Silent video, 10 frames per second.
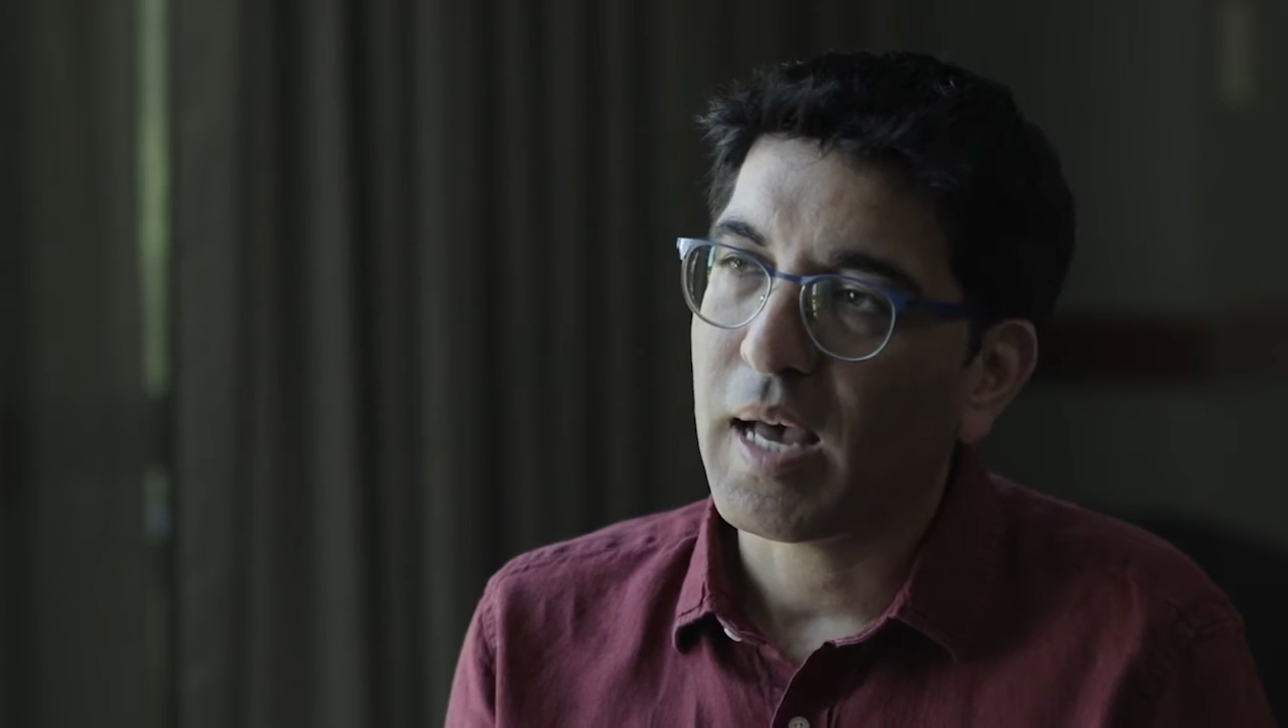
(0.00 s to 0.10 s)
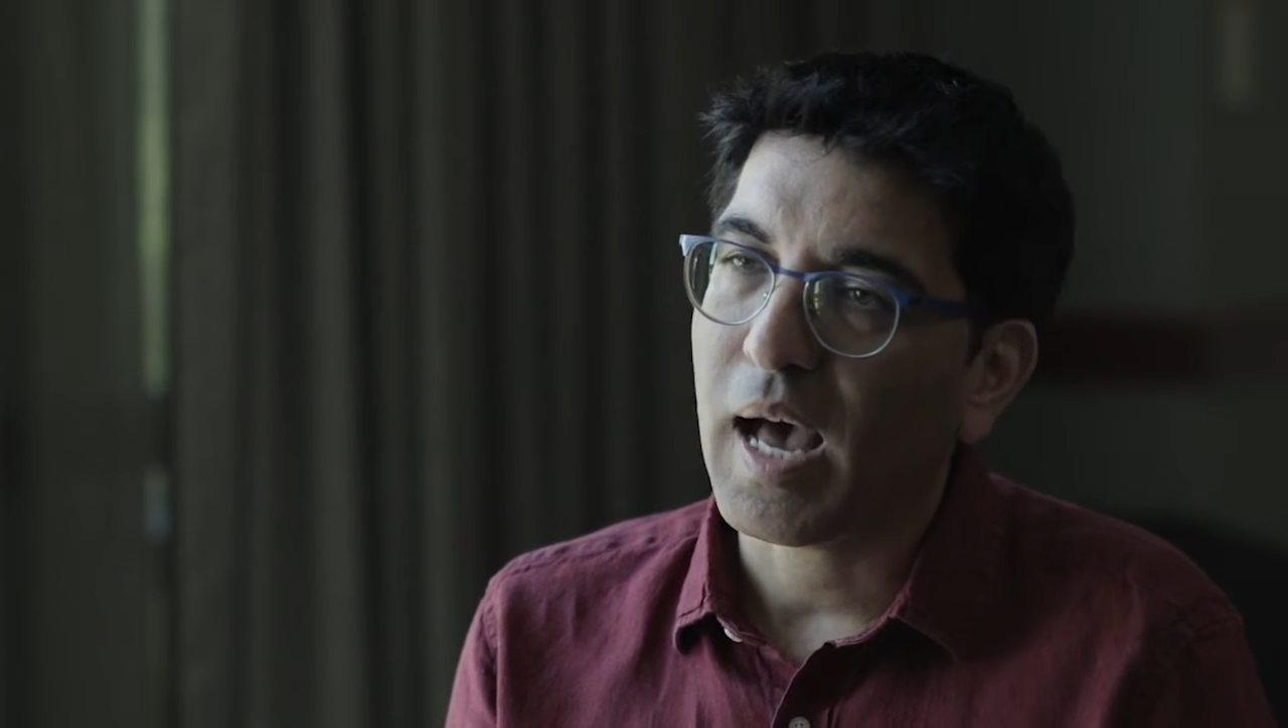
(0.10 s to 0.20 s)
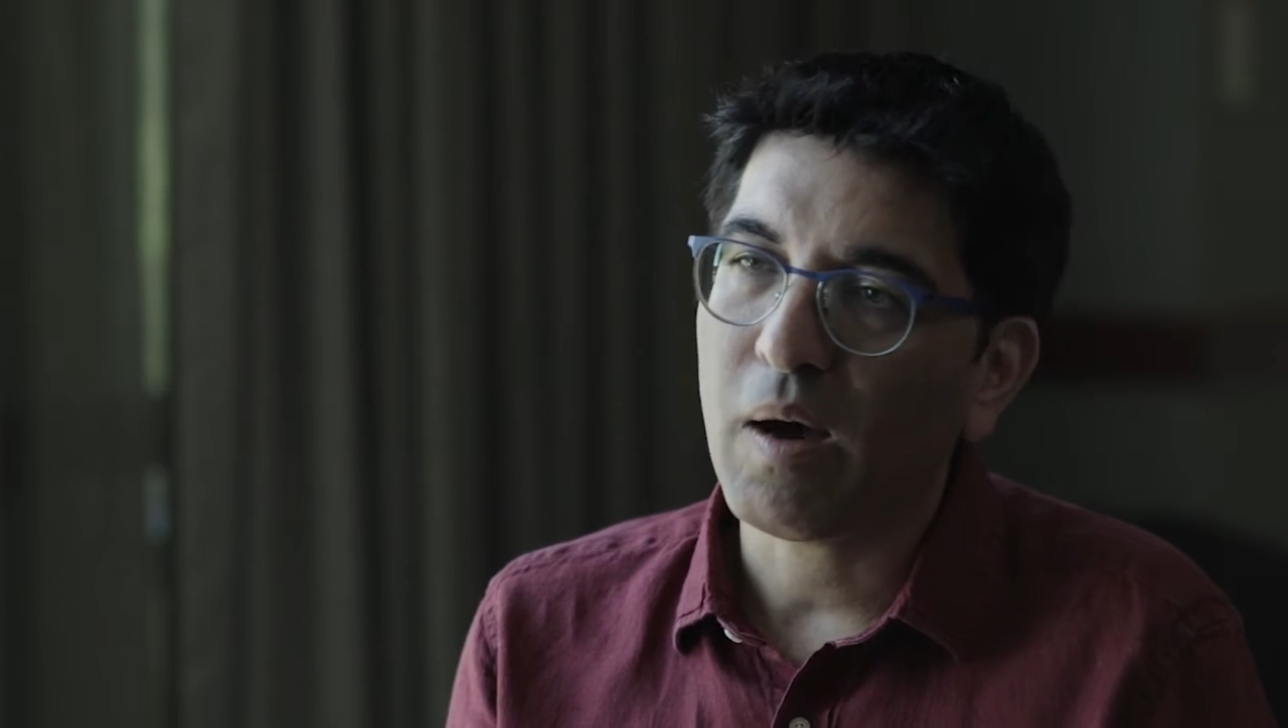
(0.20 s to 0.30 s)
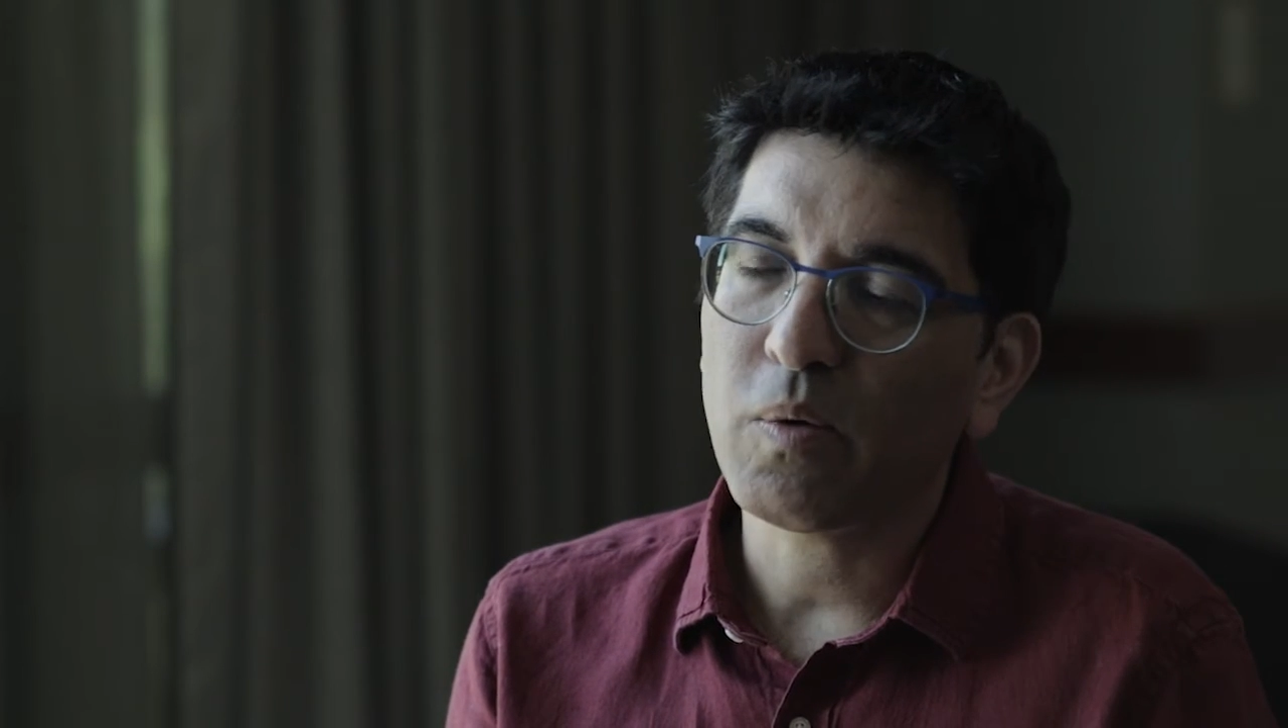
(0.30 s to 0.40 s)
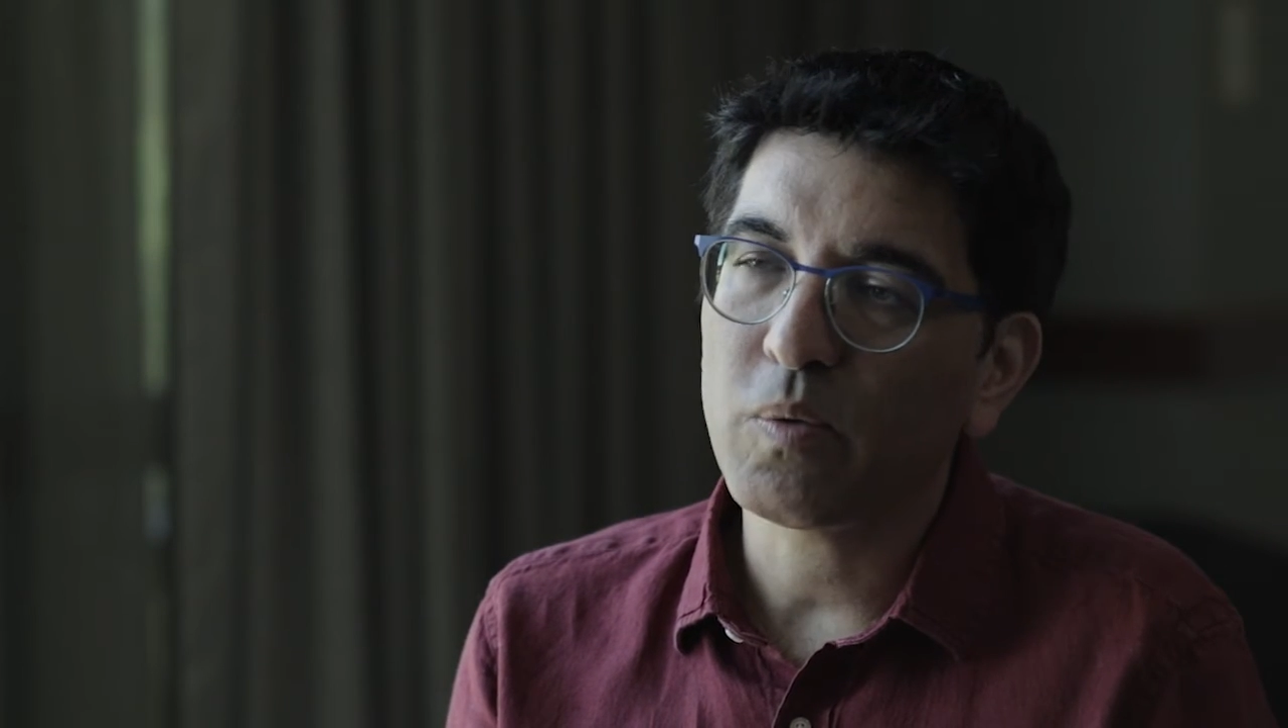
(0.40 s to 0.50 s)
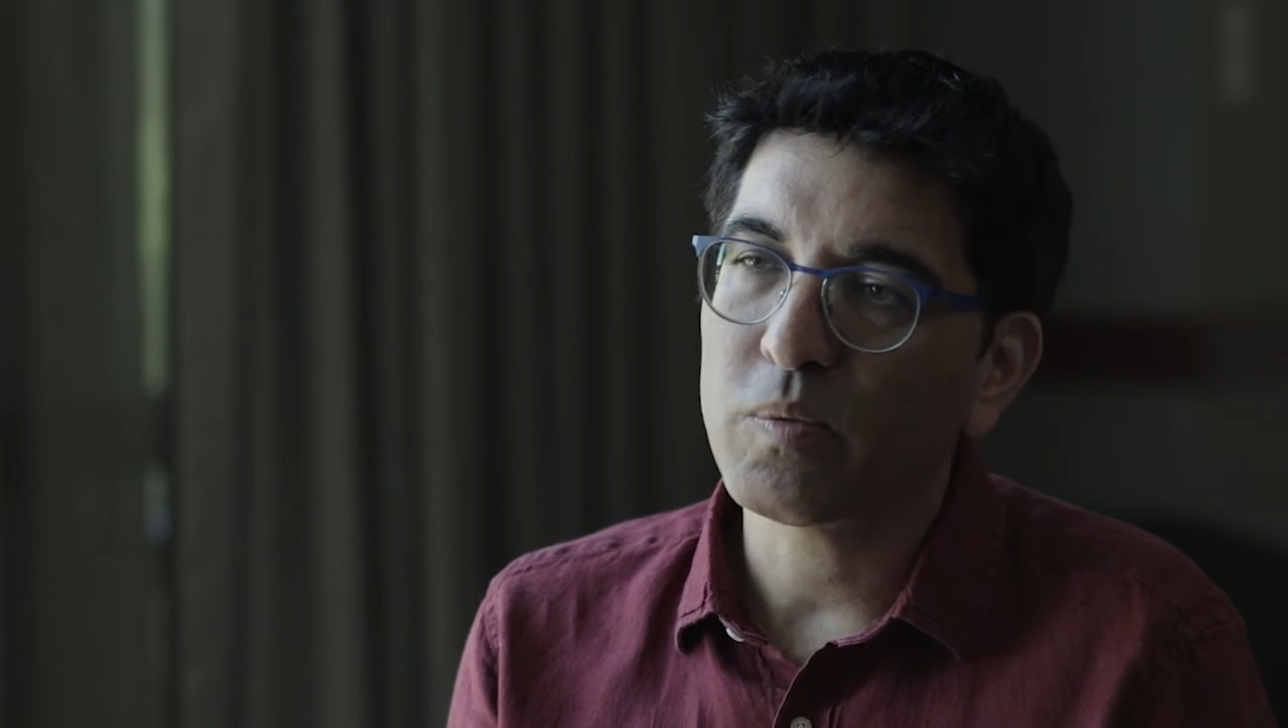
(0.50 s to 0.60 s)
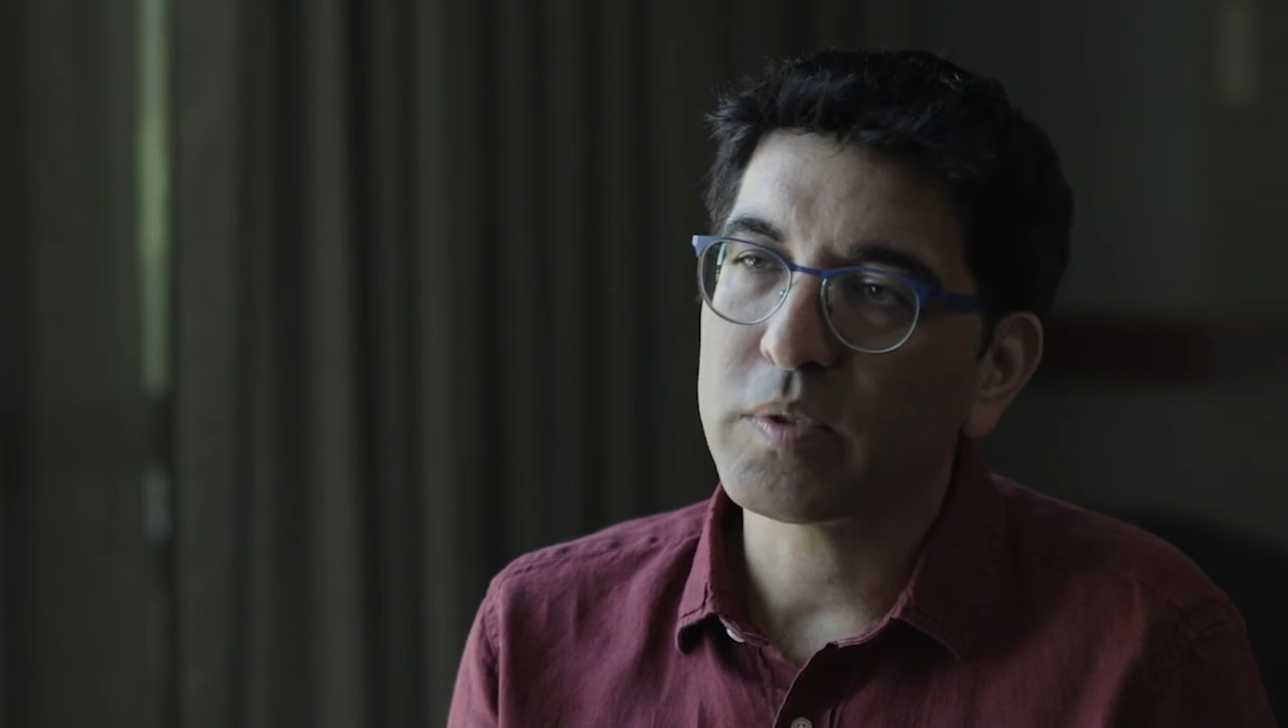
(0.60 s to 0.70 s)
how